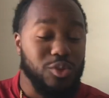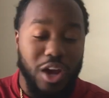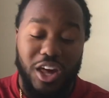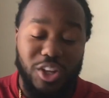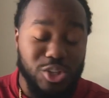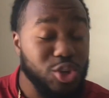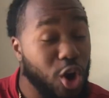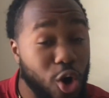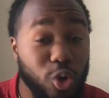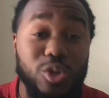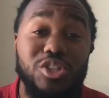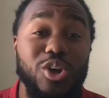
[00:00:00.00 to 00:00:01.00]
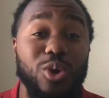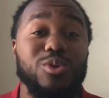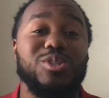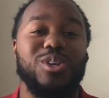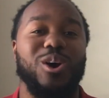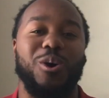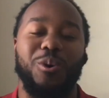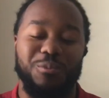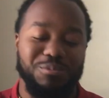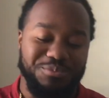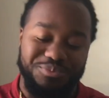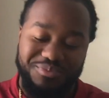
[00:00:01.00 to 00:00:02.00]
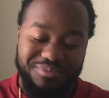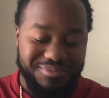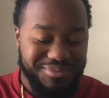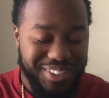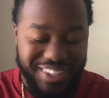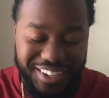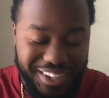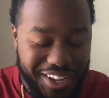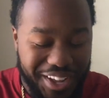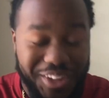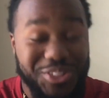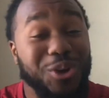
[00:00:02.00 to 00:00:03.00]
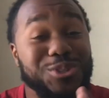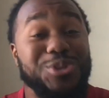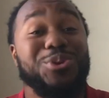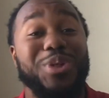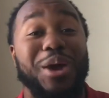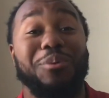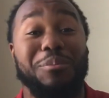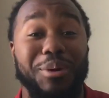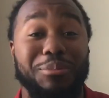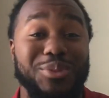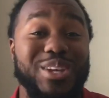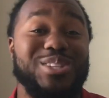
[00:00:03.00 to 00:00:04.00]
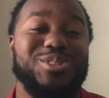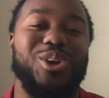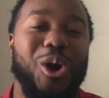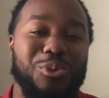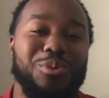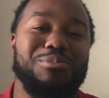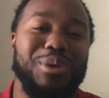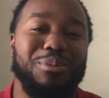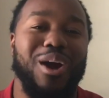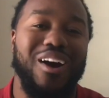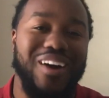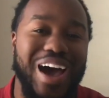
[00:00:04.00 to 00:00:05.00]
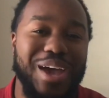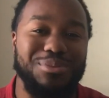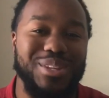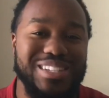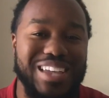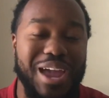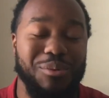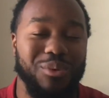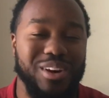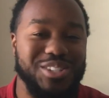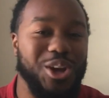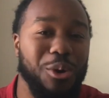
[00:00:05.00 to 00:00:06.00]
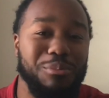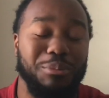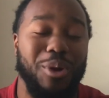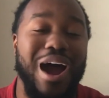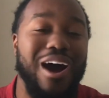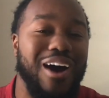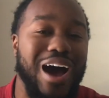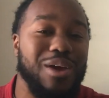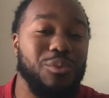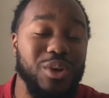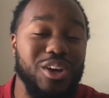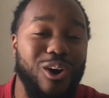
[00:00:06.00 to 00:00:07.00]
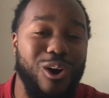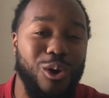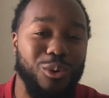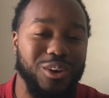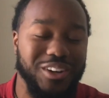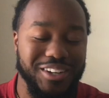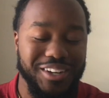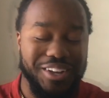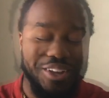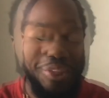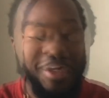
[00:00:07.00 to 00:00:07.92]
Those of you that remember this, y'all remember how hyped this game was. Y'all remember how hyped we all were. Unfortunately, we kind of took the L.